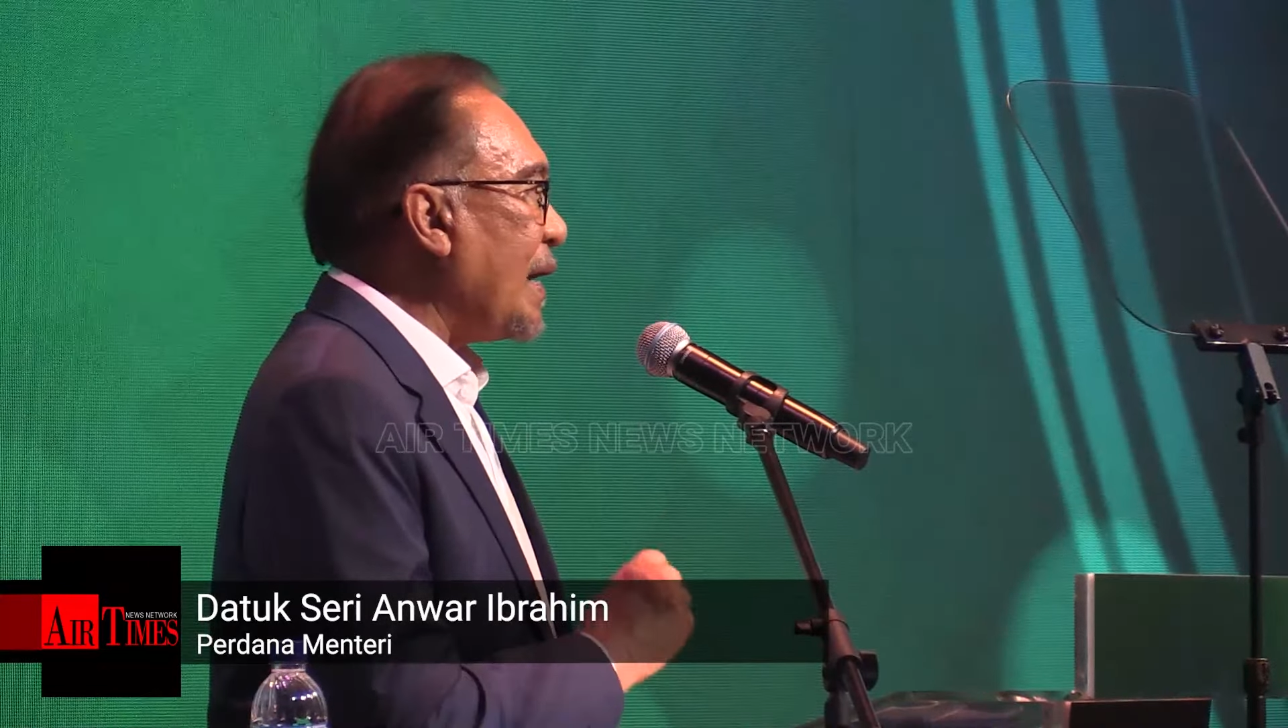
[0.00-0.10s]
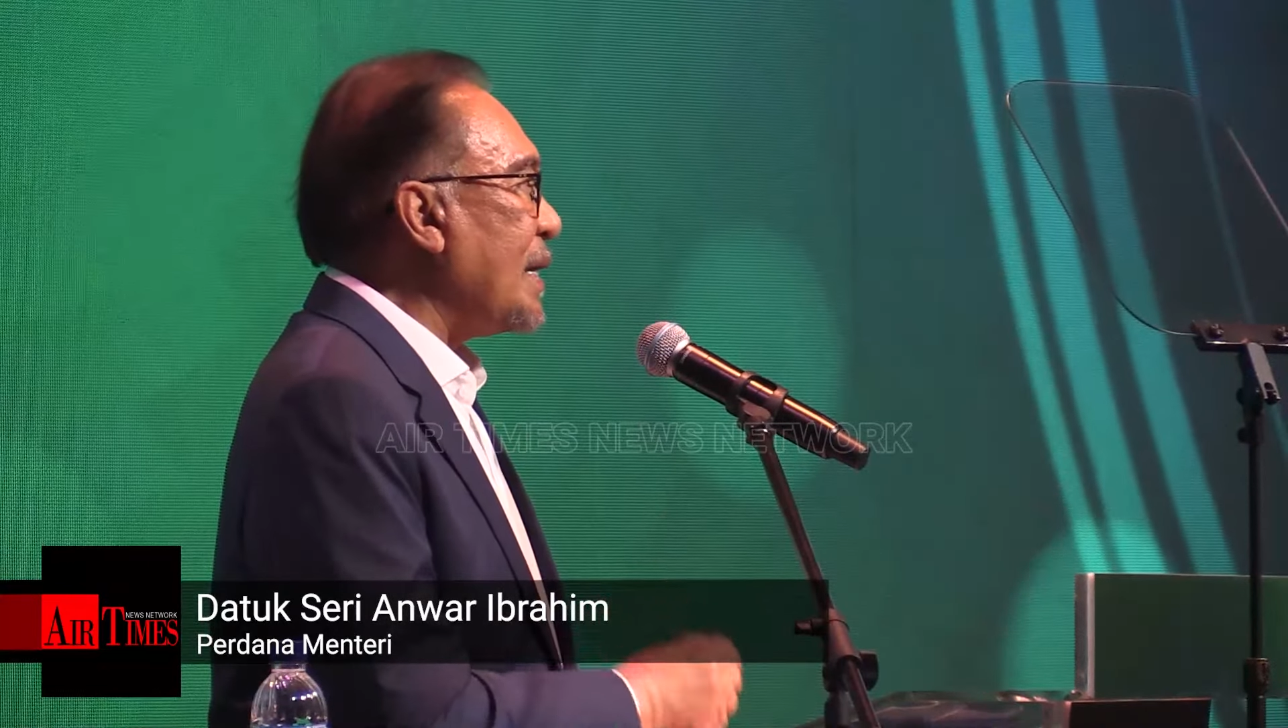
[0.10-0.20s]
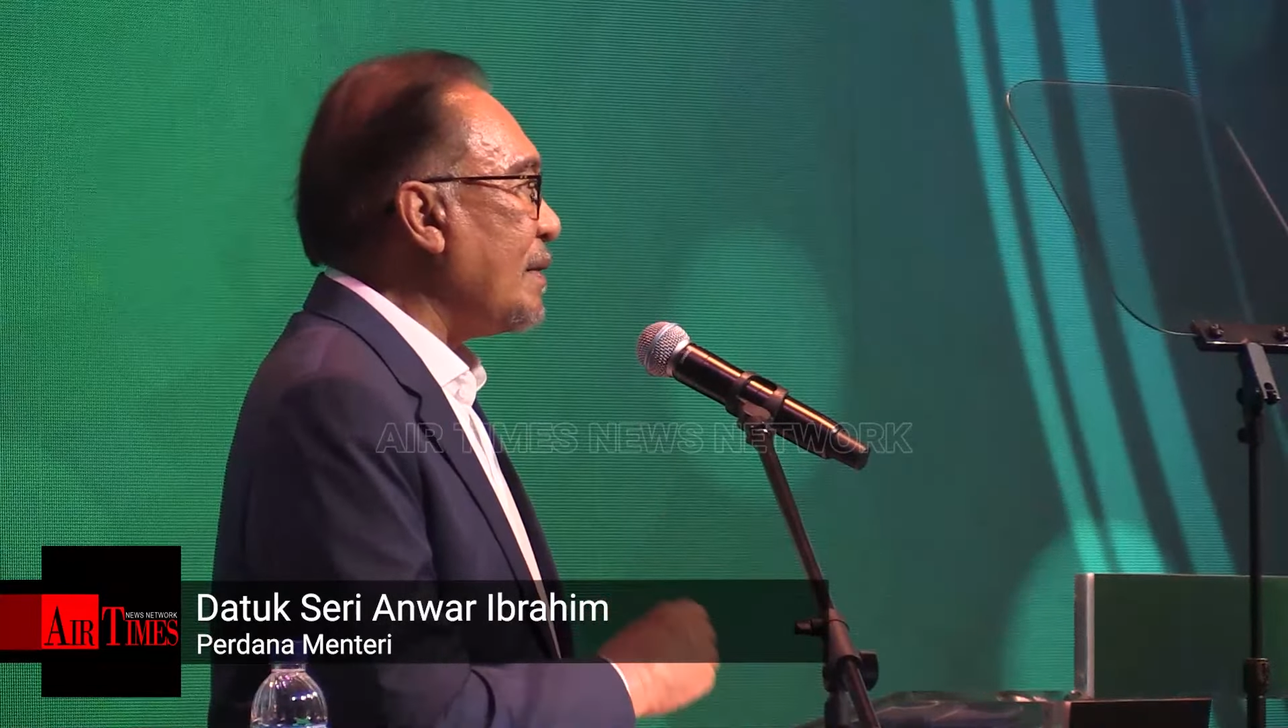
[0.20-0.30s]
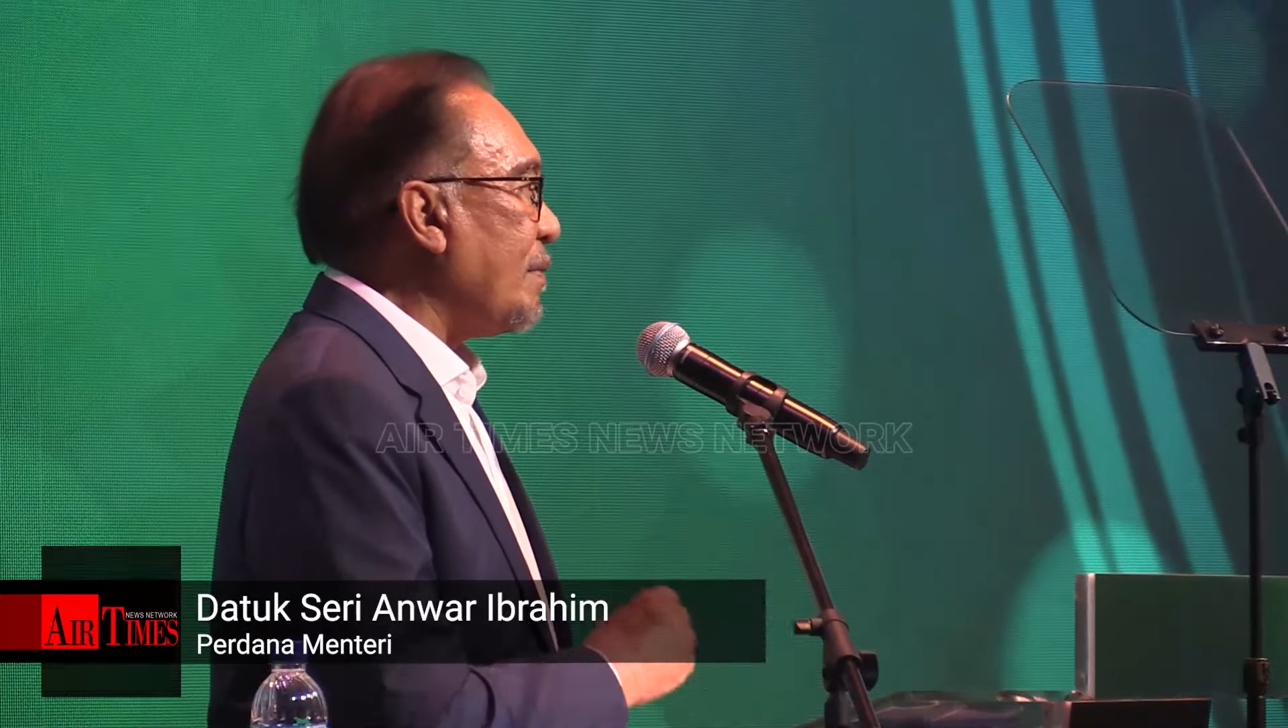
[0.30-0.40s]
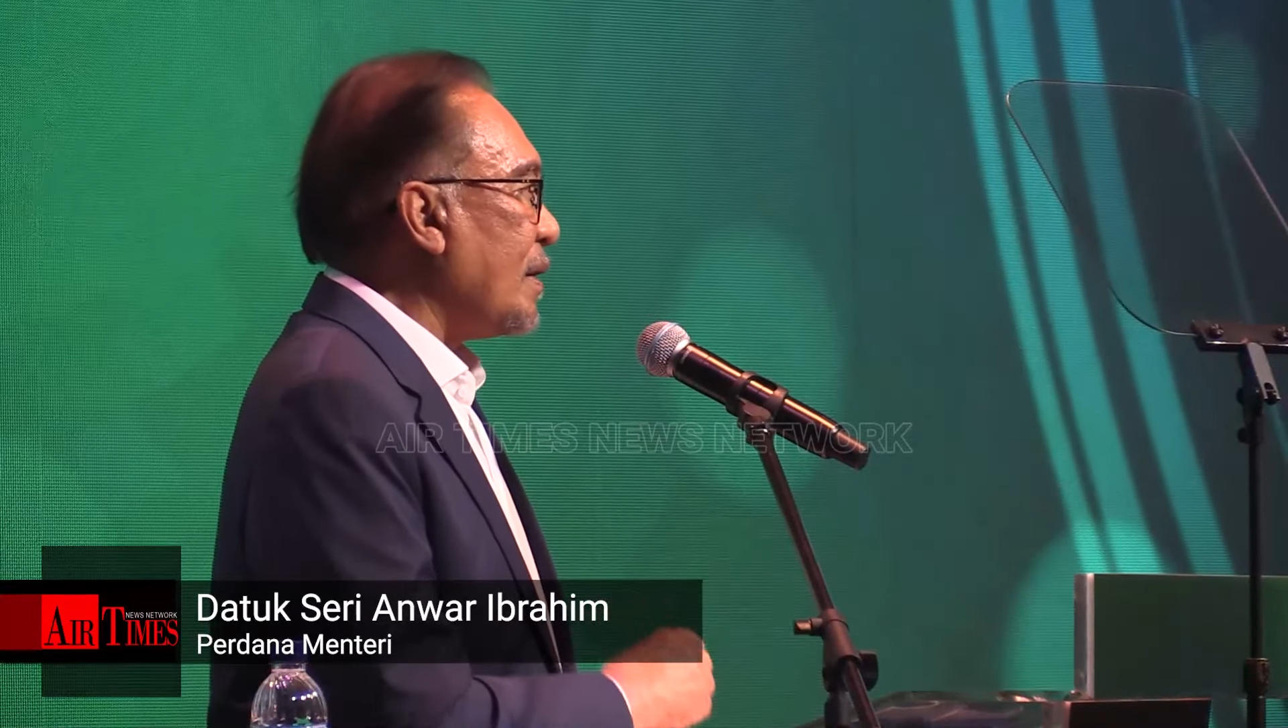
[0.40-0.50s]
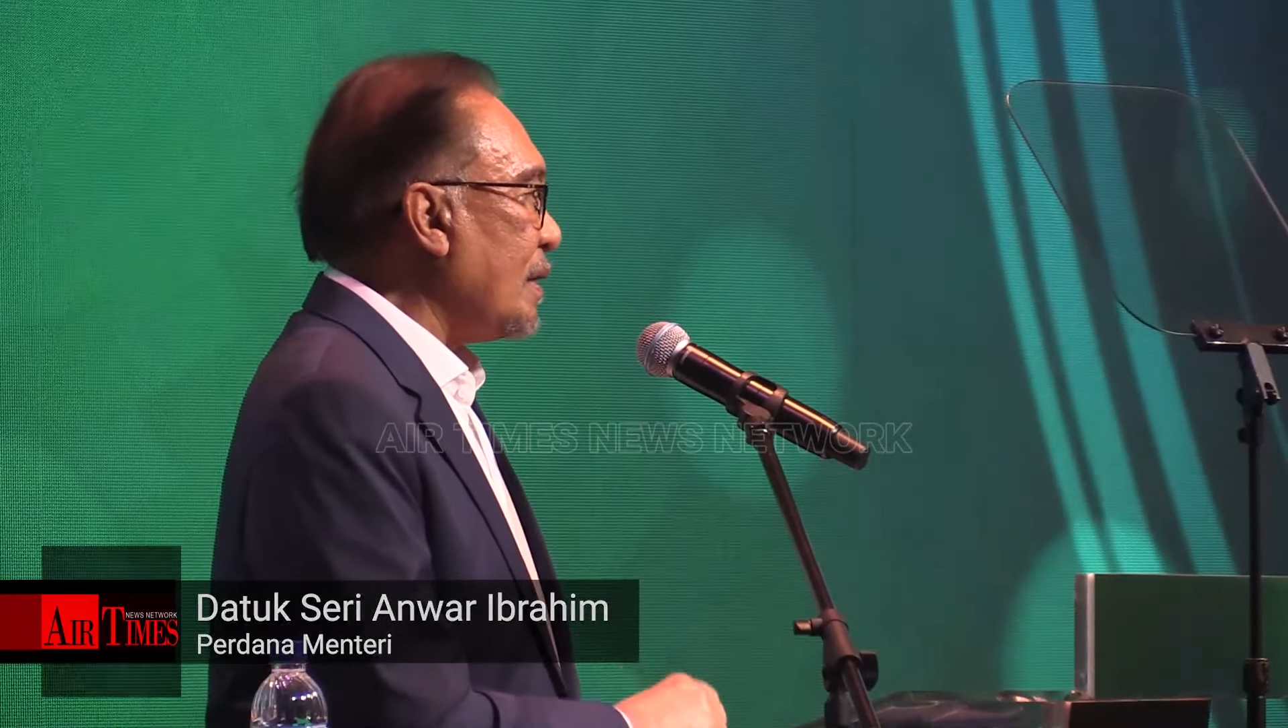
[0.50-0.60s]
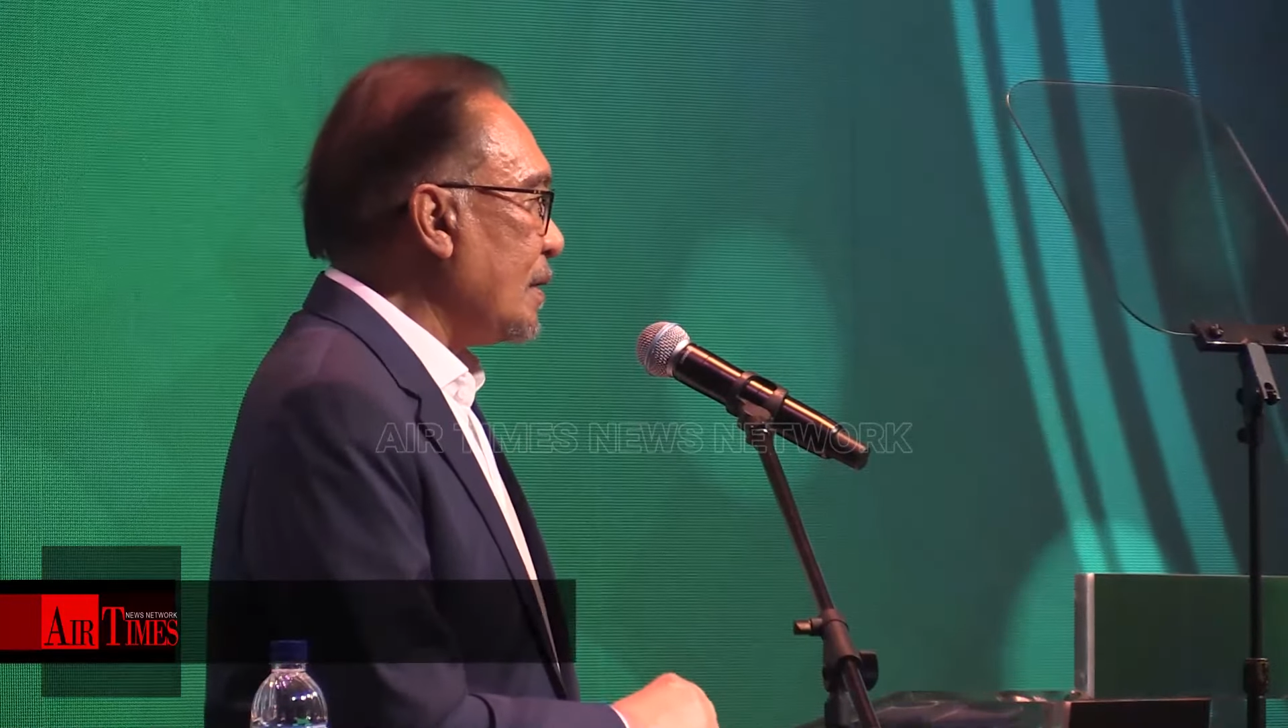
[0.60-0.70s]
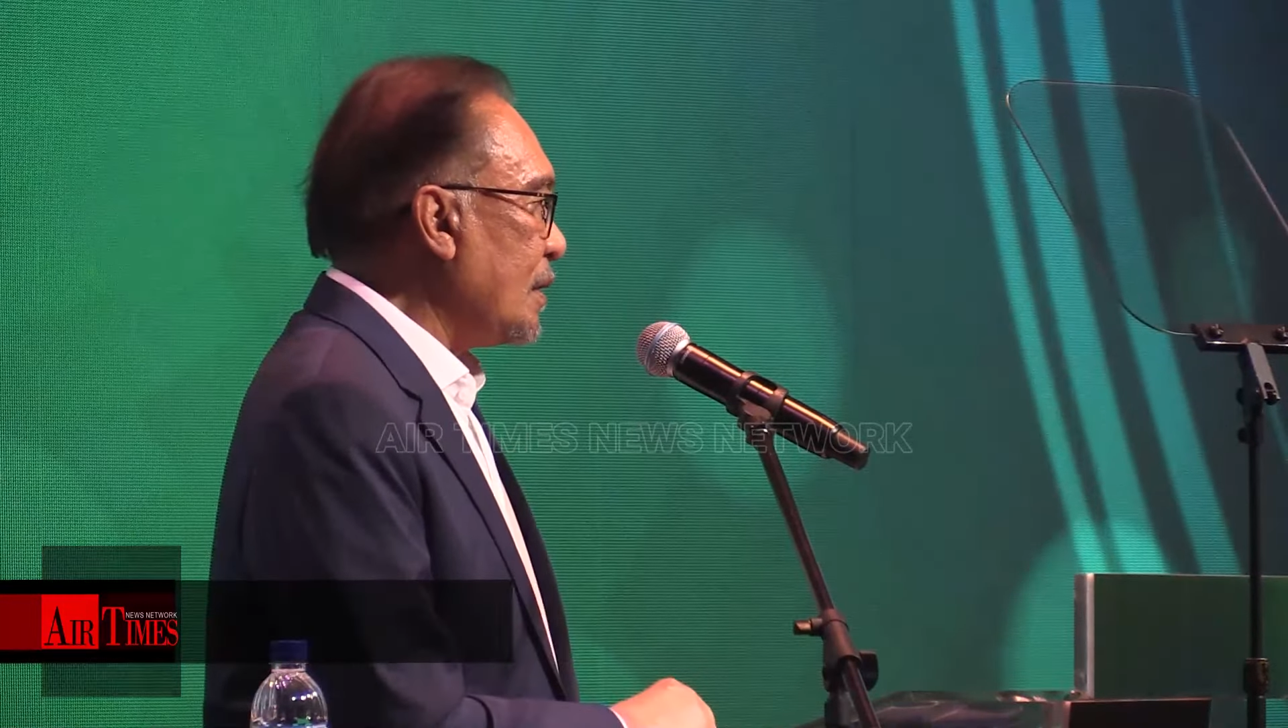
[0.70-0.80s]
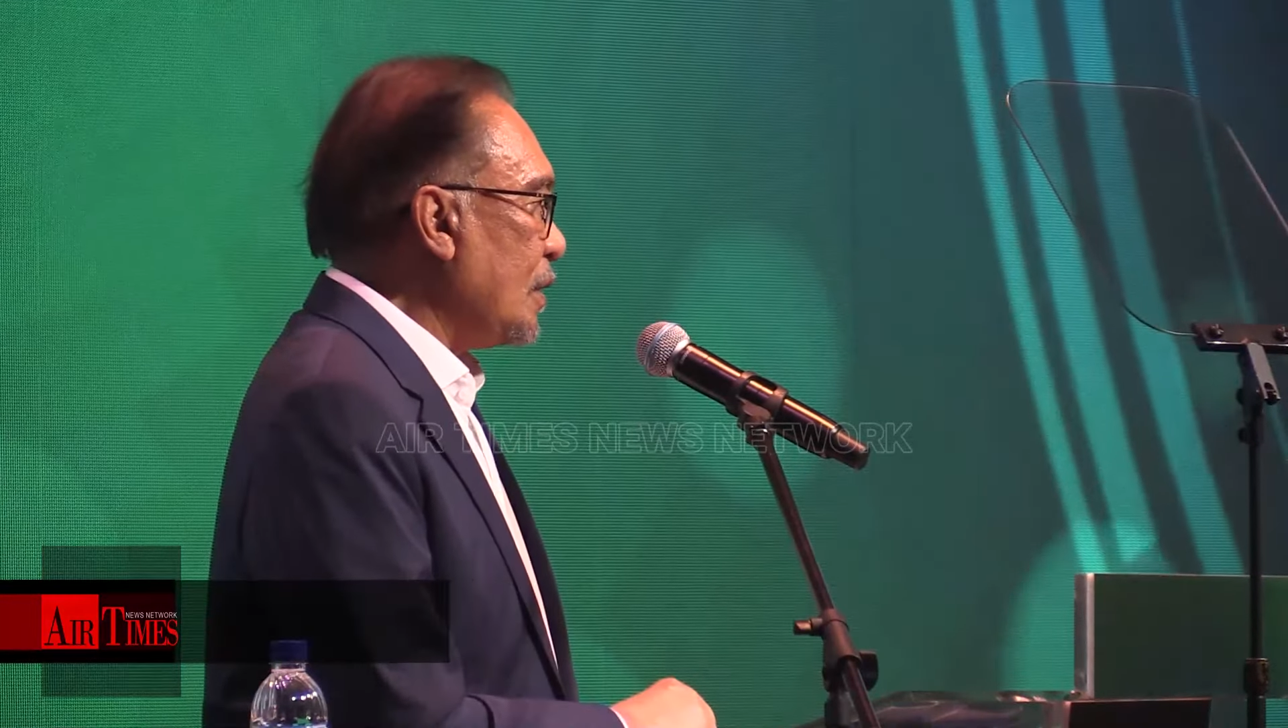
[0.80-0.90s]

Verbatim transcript: endeavor